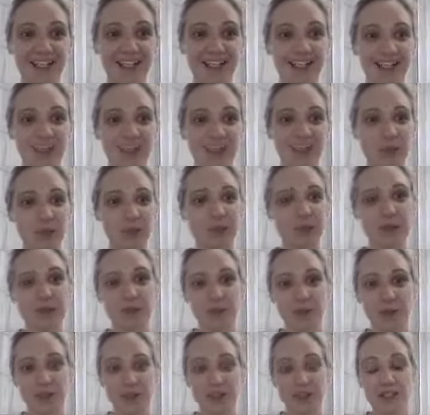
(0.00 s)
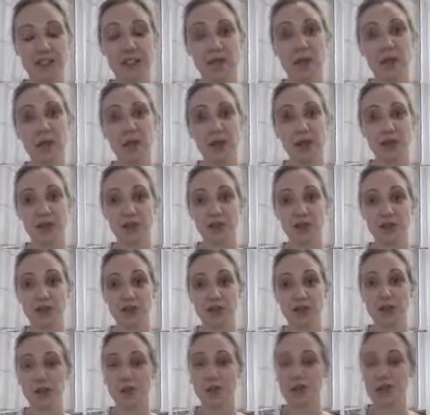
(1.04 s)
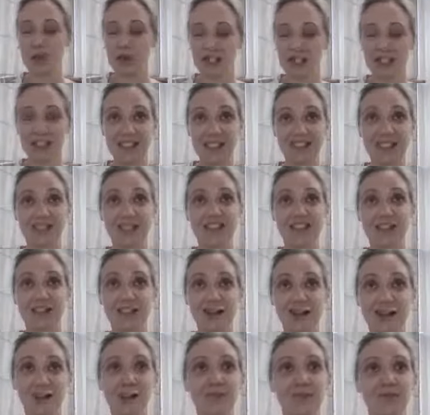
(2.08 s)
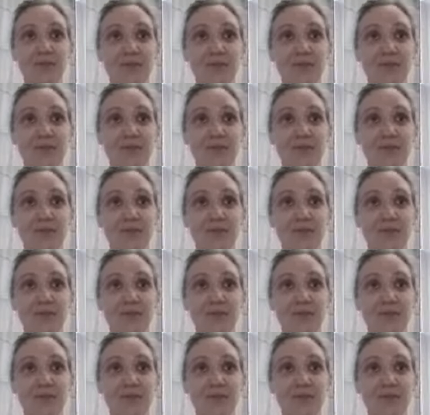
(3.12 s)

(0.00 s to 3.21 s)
It's been 20 minutes, so I'm going to shush, but please know